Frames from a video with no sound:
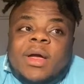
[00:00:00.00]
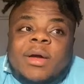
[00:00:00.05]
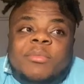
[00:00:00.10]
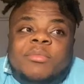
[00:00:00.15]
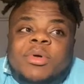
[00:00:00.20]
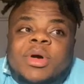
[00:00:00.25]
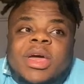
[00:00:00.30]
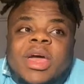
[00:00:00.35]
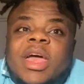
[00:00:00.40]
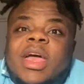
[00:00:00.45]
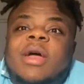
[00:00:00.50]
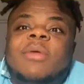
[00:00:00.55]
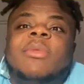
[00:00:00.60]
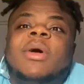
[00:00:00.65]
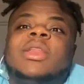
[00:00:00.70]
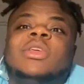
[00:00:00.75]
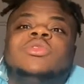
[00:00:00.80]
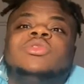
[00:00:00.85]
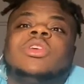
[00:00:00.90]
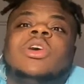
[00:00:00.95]
But
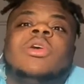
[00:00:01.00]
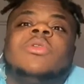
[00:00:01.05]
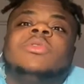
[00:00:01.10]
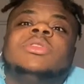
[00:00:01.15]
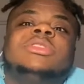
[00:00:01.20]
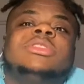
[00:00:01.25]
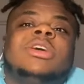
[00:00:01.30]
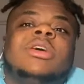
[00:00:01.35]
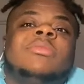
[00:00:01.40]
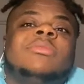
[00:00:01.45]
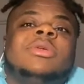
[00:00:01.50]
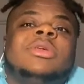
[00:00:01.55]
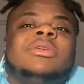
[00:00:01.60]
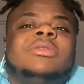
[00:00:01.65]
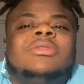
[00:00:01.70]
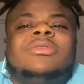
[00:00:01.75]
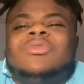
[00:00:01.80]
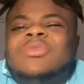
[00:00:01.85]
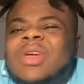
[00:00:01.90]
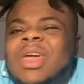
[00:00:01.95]
everybody used to always tell me,
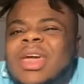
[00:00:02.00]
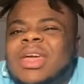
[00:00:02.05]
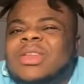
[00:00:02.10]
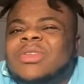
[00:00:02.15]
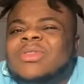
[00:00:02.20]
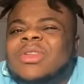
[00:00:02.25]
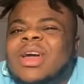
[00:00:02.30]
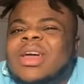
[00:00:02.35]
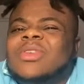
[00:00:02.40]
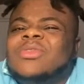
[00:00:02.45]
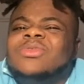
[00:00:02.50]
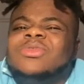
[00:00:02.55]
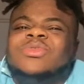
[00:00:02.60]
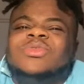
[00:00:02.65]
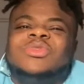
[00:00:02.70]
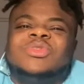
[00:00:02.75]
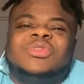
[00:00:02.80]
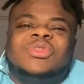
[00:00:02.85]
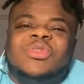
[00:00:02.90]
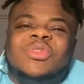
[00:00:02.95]
you can't do that. You're too
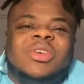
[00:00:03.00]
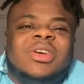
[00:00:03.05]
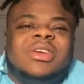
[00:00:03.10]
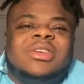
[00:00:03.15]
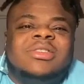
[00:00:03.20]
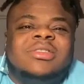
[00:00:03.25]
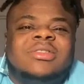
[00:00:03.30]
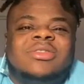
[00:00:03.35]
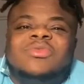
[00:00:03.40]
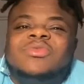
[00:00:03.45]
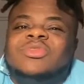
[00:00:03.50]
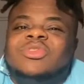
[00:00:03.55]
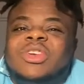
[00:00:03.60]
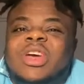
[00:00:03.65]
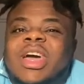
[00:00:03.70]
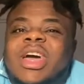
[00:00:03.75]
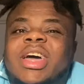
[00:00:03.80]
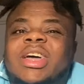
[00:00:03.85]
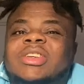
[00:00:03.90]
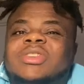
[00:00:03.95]
short. You
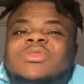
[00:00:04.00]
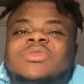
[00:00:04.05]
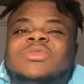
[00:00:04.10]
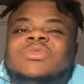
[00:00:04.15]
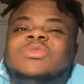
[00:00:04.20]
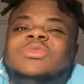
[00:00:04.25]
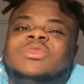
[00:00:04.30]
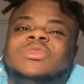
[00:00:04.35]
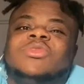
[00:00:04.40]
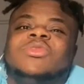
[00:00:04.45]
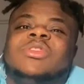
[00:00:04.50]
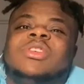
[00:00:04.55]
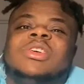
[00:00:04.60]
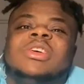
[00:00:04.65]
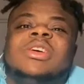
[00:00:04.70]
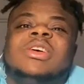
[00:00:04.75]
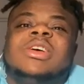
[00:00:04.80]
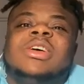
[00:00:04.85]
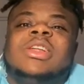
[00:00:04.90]
trash. You're too short.